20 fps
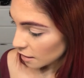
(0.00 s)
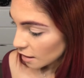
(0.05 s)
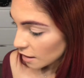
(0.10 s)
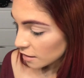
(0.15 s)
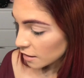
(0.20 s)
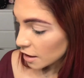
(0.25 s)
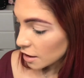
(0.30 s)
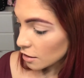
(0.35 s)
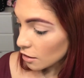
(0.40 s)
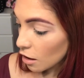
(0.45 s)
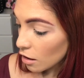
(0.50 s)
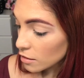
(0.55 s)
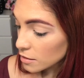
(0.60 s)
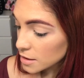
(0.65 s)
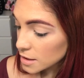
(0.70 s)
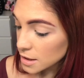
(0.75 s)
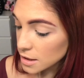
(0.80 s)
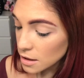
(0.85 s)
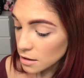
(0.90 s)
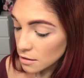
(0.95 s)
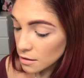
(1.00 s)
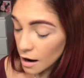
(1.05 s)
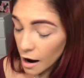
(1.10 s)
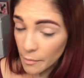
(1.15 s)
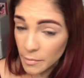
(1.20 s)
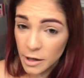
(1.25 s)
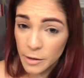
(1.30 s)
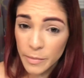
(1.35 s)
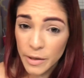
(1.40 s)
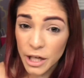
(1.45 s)
And then also
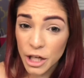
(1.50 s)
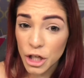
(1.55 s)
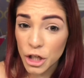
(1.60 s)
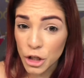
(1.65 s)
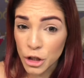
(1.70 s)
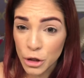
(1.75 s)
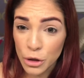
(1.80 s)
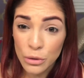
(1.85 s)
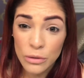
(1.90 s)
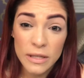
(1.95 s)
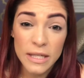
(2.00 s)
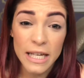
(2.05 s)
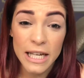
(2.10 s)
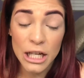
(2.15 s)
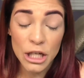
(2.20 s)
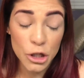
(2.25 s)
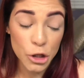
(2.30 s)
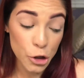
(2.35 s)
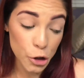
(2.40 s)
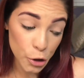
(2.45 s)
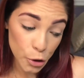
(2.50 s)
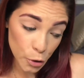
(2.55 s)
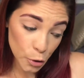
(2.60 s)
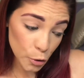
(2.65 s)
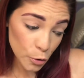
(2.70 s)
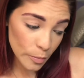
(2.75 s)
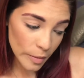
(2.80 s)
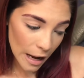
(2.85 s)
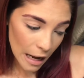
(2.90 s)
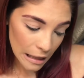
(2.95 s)
I'm gonna be using
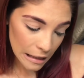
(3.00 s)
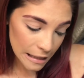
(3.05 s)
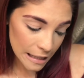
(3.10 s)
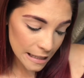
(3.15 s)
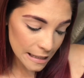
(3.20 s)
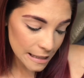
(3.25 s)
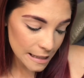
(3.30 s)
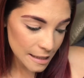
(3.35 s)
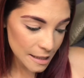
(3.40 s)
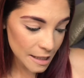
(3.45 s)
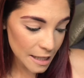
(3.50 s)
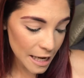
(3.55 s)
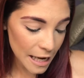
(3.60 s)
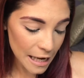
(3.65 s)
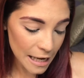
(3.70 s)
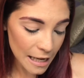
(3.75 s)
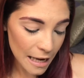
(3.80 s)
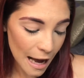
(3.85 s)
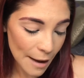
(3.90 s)
two palettes today.